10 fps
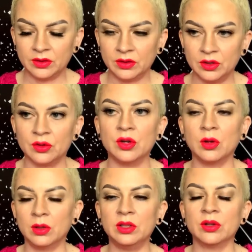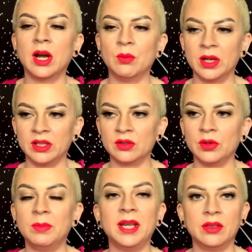You're not wanting to
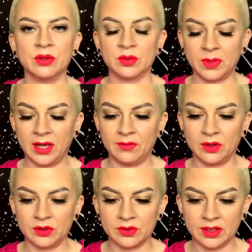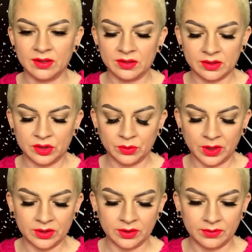repeat those behaviors in this
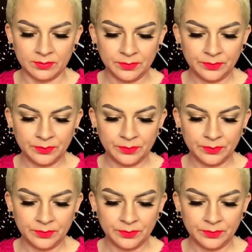situation.